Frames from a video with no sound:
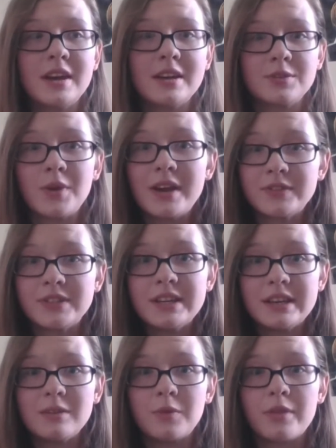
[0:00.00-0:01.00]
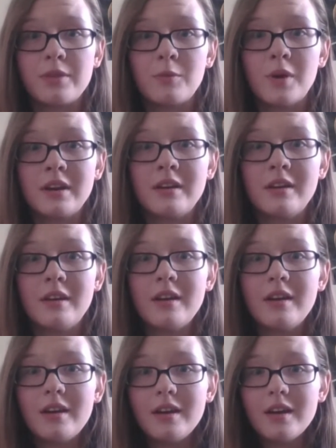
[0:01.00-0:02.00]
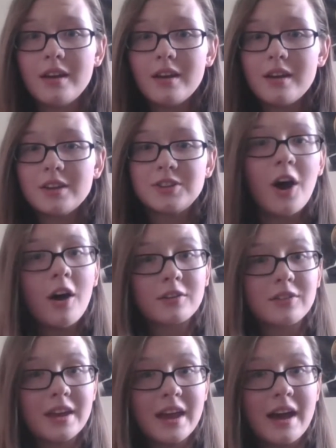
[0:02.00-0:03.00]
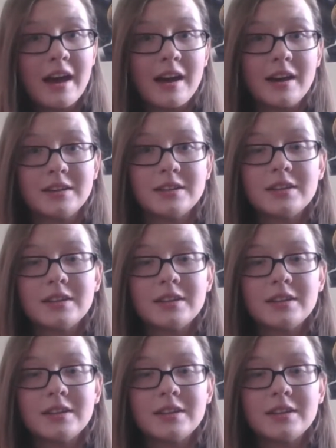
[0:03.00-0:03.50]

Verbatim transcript: as we have seen with the one talk they had.